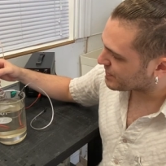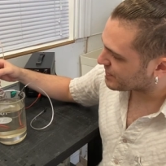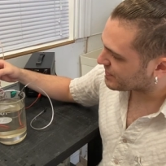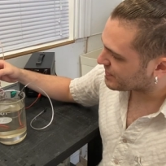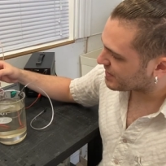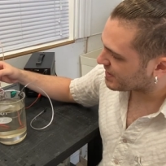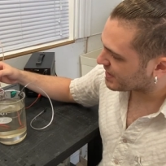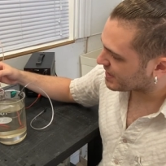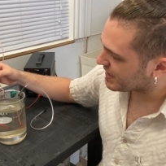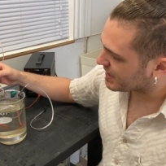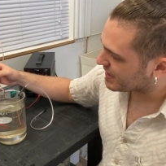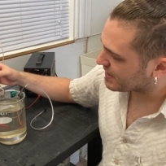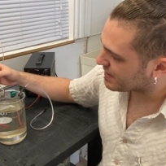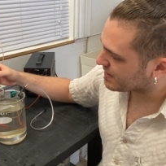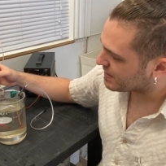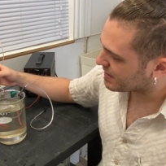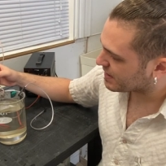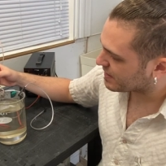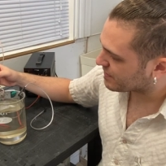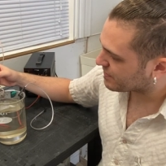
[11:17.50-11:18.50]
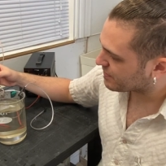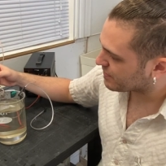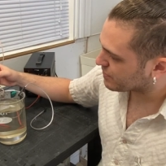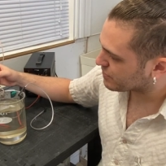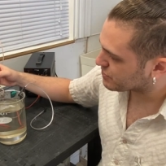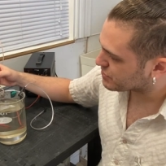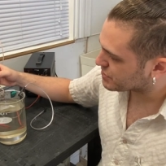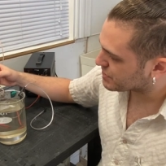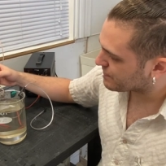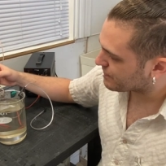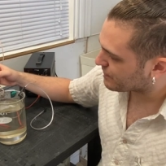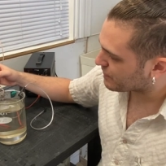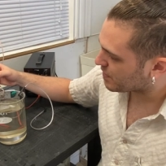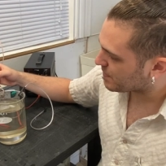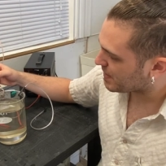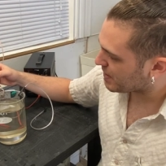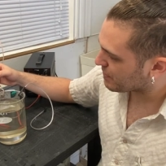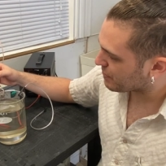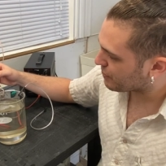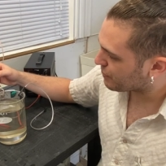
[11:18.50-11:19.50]
sitting in the solution for
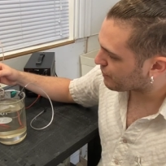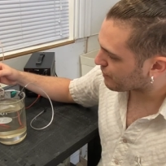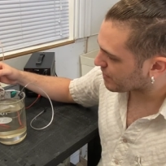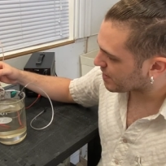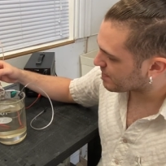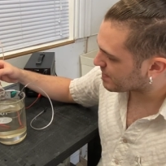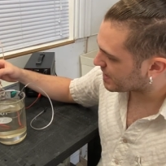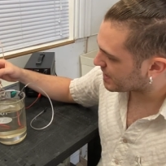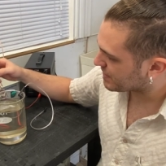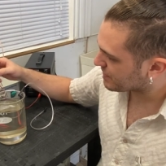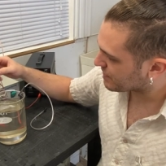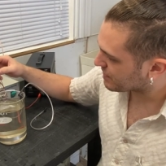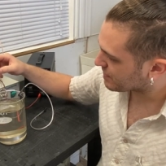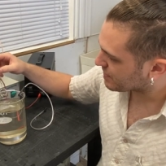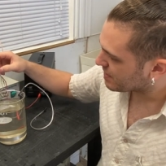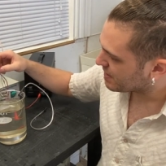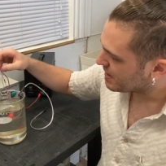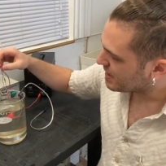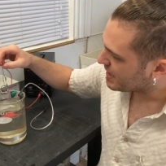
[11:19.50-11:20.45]
about three minutes